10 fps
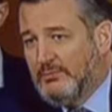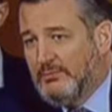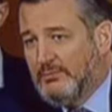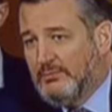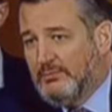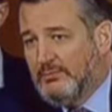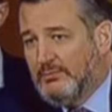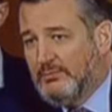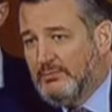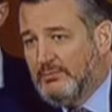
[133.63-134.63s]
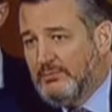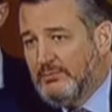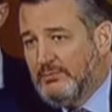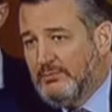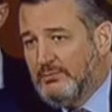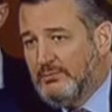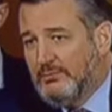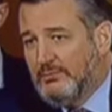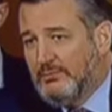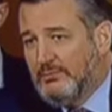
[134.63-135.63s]

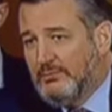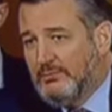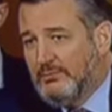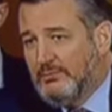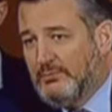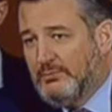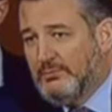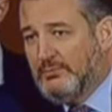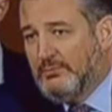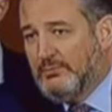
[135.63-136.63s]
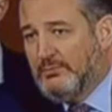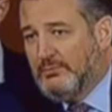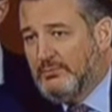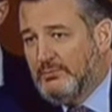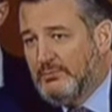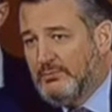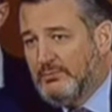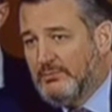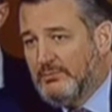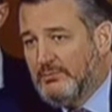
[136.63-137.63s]

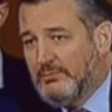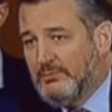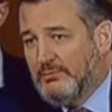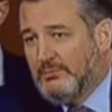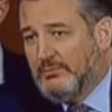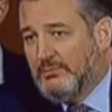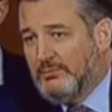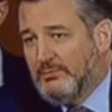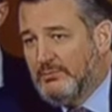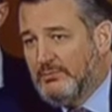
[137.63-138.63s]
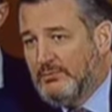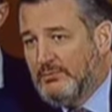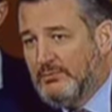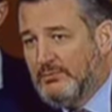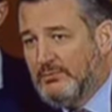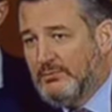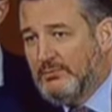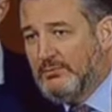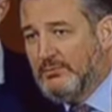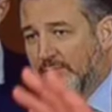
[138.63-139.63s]

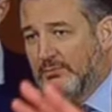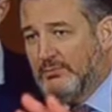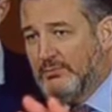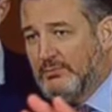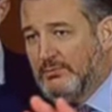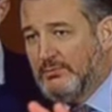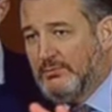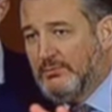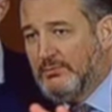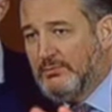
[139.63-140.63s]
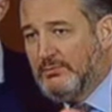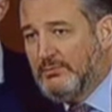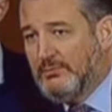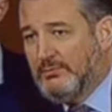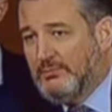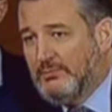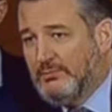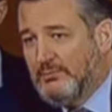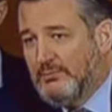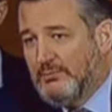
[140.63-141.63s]
(silent)